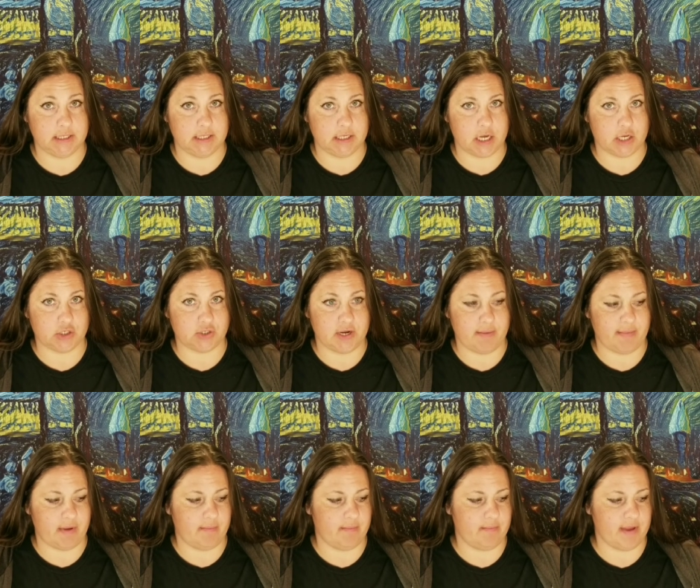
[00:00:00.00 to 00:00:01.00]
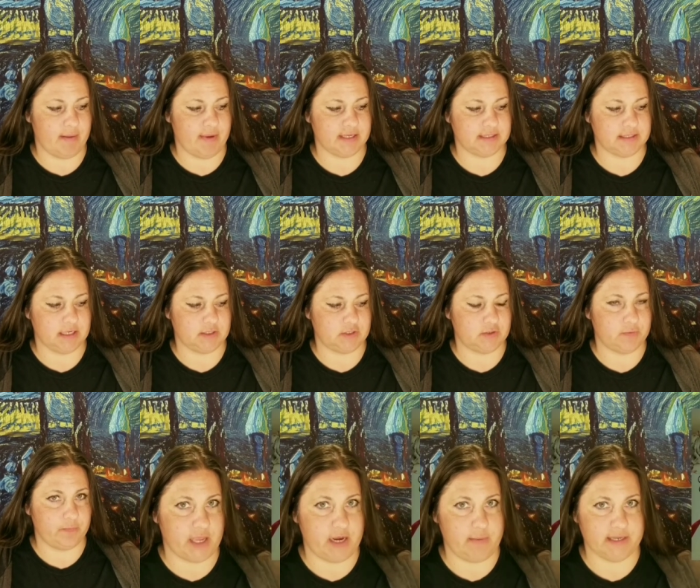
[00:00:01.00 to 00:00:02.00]
I'll try my, my best not to.
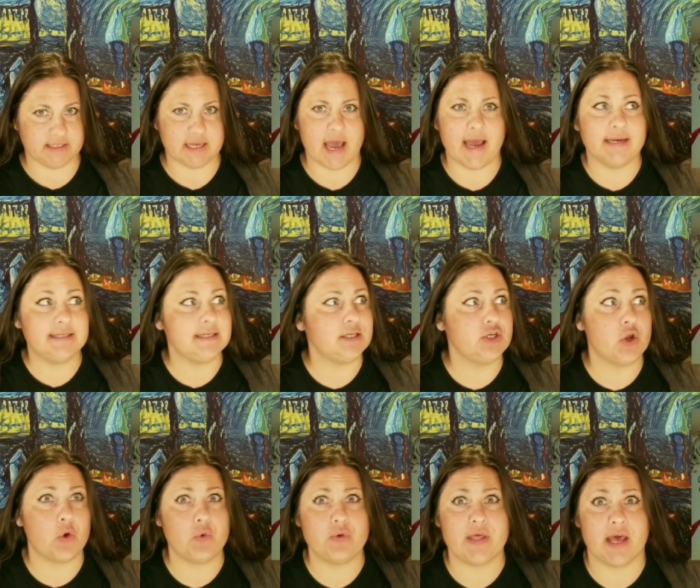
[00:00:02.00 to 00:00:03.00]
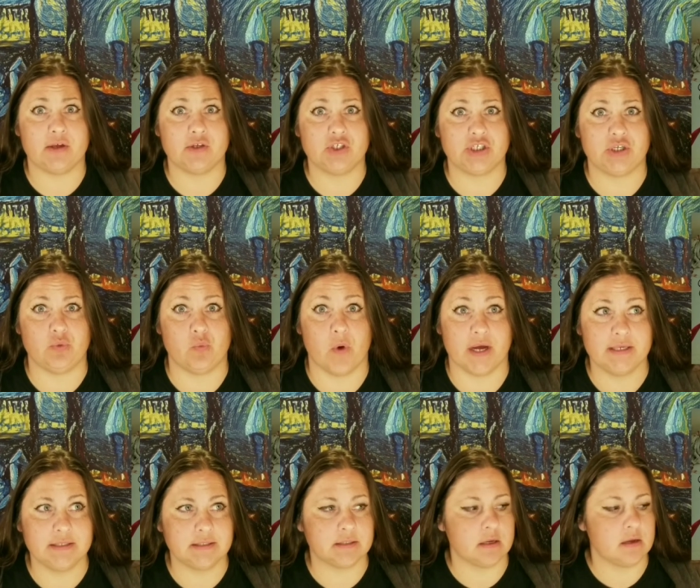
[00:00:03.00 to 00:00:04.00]
Anyways, I didn't know who the hell she
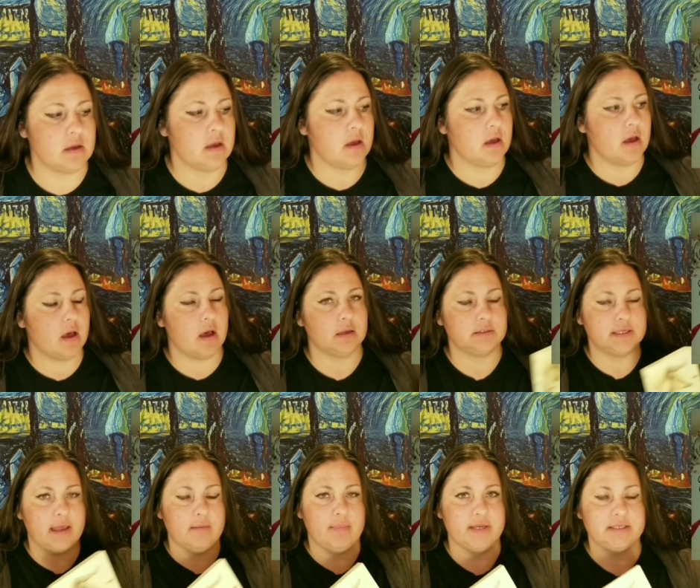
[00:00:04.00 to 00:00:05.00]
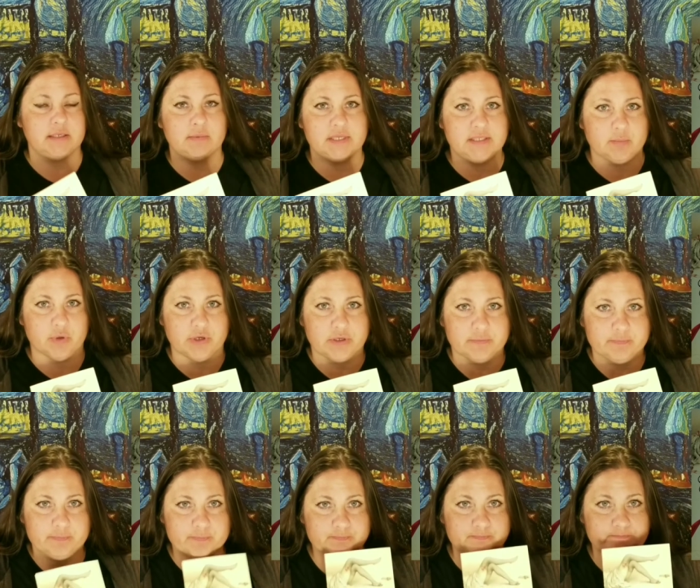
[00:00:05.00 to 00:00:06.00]
was until I picked up this book.
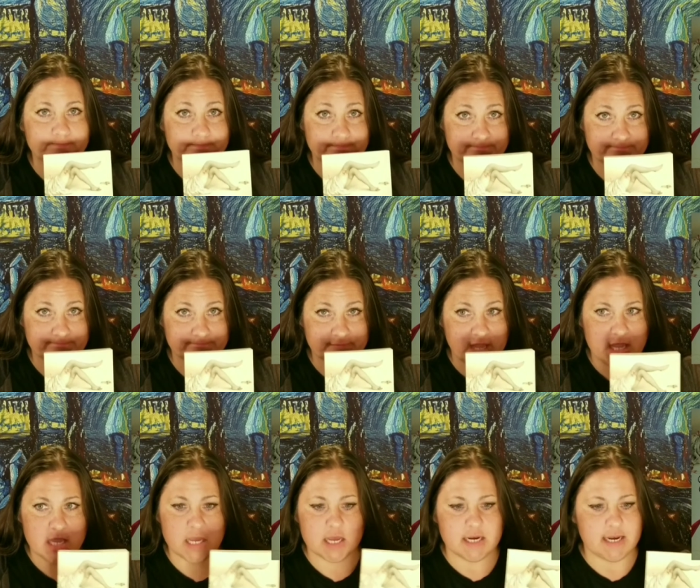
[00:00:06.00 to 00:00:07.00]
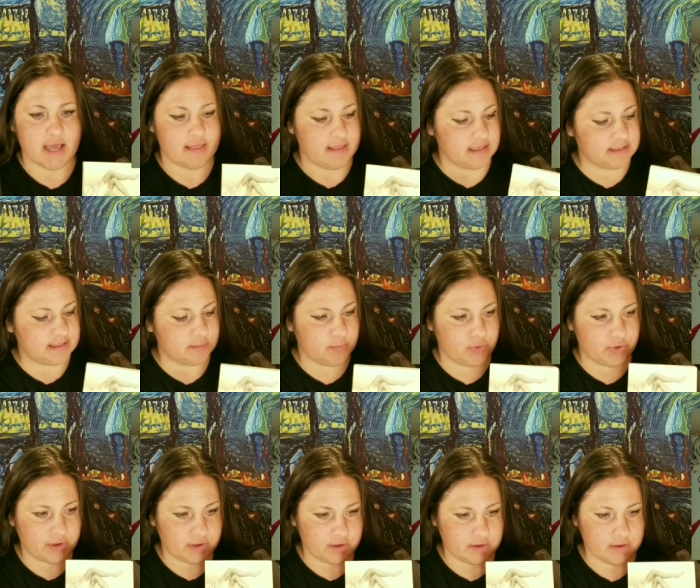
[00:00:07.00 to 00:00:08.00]
Now, this
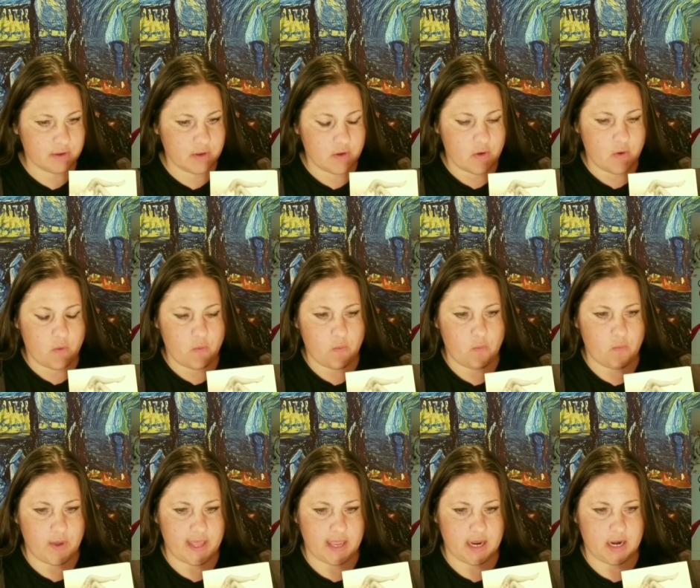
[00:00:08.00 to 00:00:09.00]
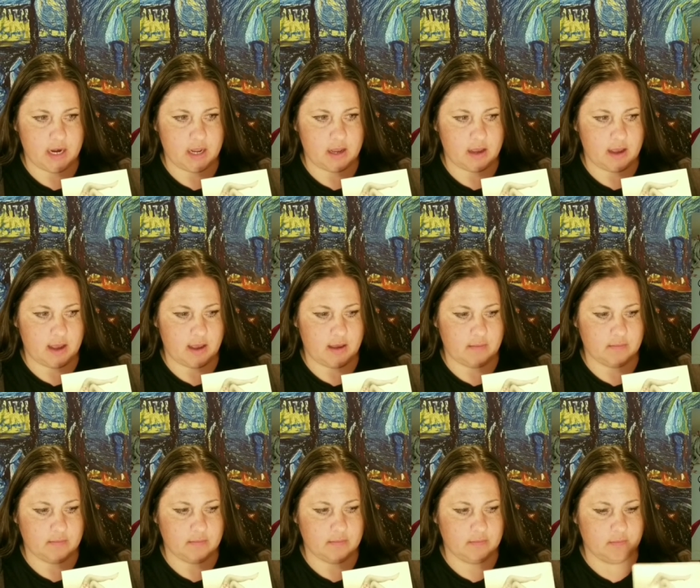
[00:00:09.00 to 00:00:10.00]
book, when,
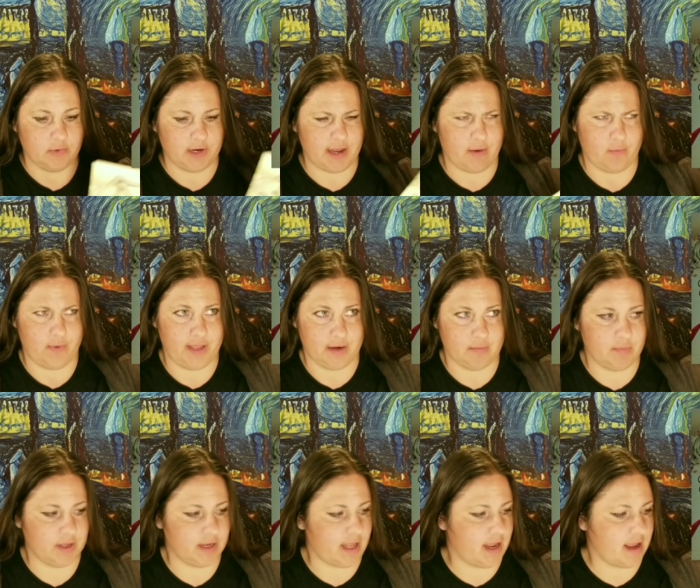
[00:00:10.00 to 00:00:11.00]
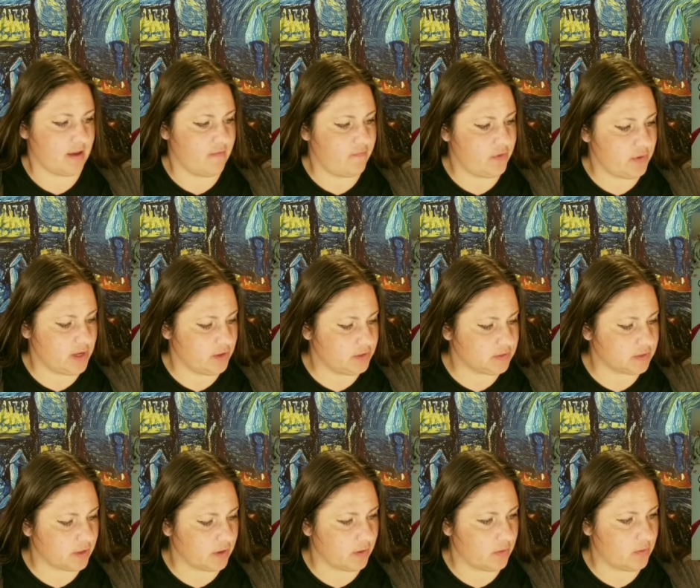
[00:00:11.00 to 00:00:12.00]
um, well, not when, but like a few years
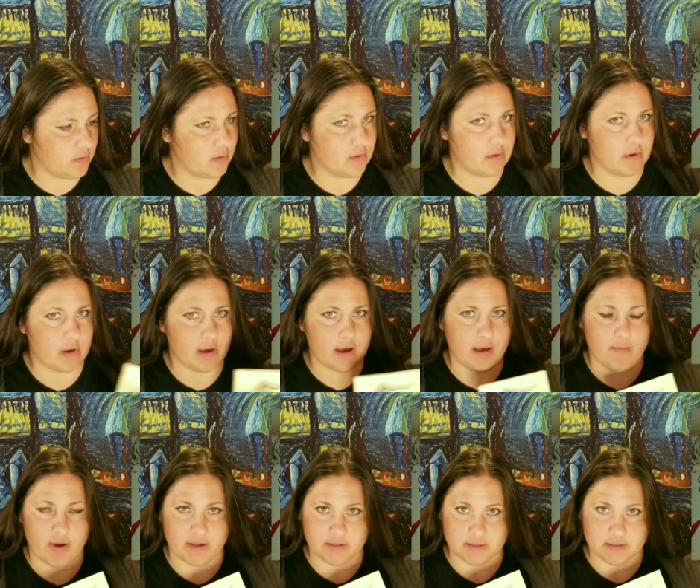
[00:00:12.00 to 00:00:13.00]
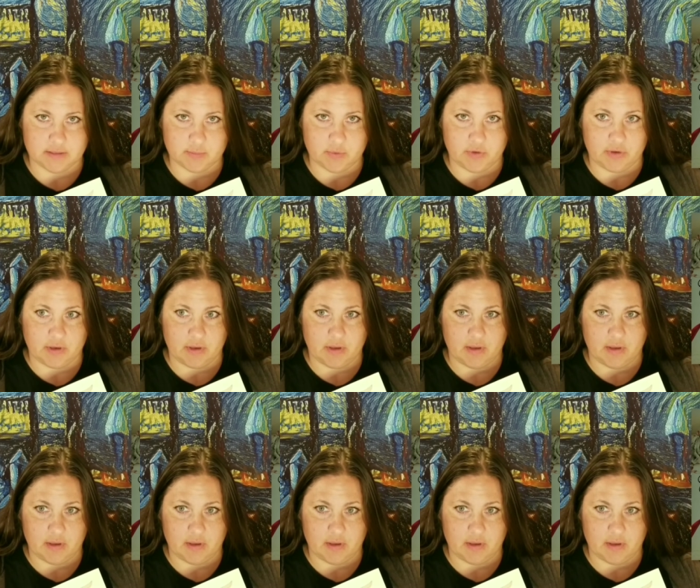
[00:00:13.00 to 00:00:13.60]
ago, I bought this book.